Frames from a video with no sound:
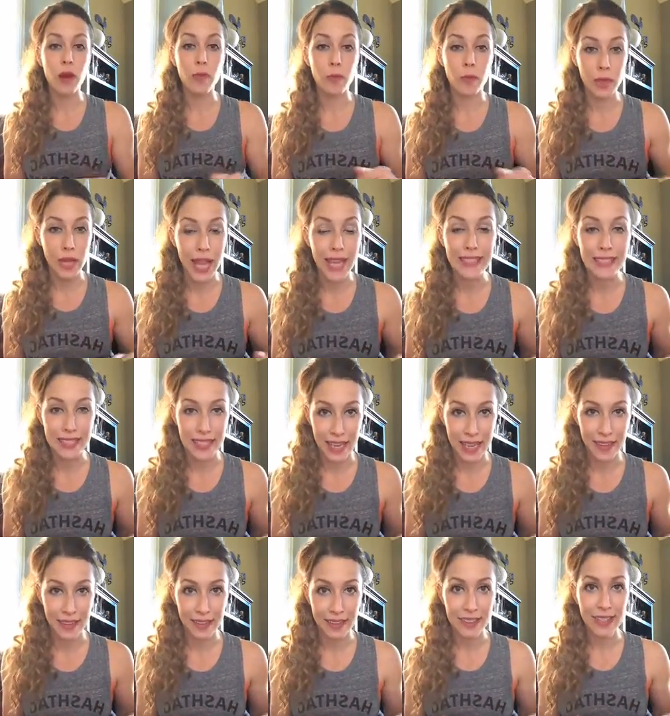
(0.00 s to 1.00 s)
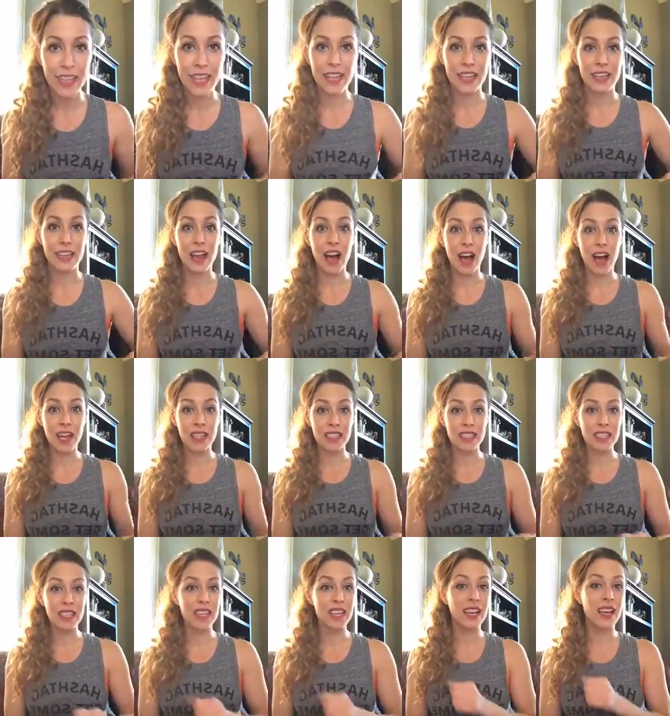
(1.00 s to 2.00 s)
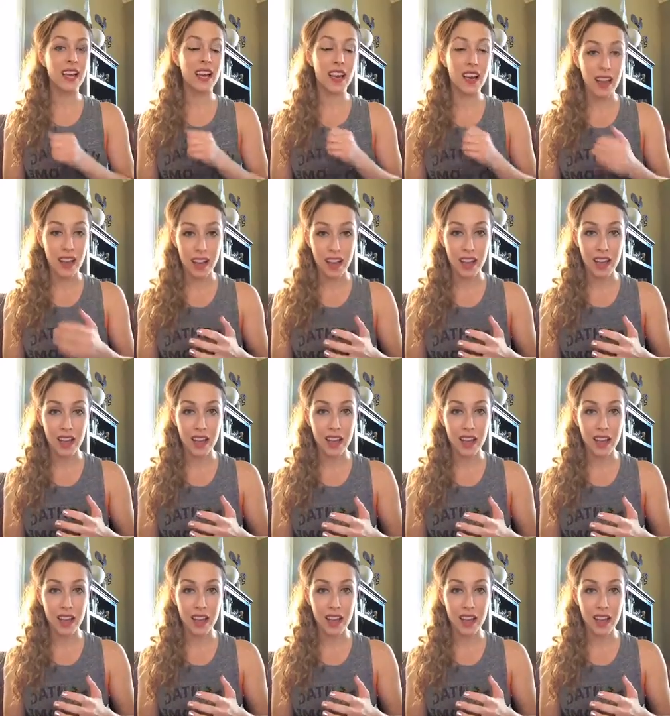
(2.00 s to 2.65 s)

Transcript: blessing." Not, "Ugh,